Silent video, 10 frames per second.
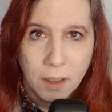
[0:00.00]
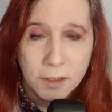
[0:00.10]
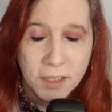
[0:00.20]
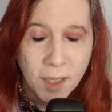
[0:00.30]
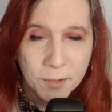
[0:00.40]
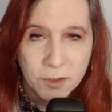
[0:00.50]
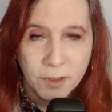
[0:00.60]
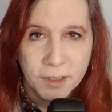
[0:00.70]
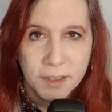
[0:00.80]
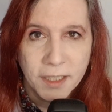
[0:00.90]
Our top
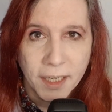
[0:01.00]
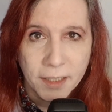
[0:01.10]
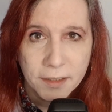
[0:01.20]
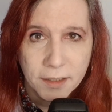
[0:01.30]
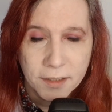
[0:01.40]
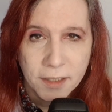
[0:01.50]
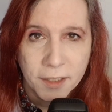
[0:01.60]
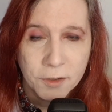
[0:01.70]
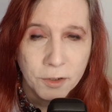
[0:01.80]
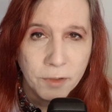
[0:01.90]
story today is
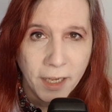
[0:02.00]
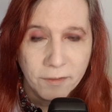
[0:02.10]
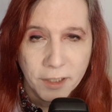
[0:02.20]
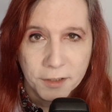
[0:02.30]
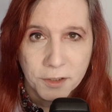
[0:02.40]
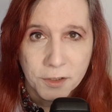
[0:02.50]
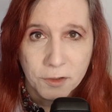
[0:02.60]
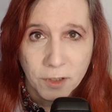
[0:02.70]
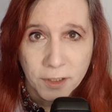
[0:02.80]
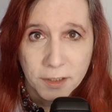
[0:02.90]
that two avalanches
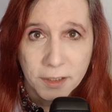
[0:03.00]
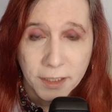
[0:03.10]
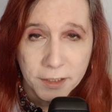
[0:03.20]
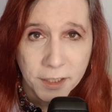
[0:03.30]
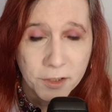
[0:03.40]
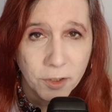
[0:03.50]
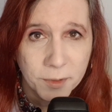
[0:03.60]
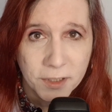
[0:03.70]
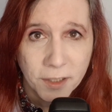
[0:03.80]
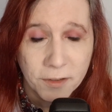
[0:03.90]
struck in
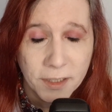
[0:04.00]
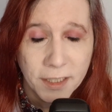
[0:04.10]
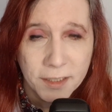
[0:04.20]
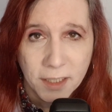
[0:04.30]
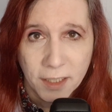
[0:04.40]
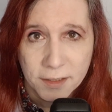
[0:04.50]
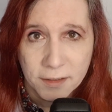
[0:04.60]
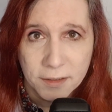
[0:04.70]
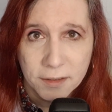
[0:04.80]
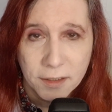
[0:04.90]
Neskaupstad, East
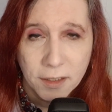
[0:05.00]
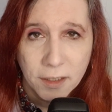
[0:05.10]
Iceland.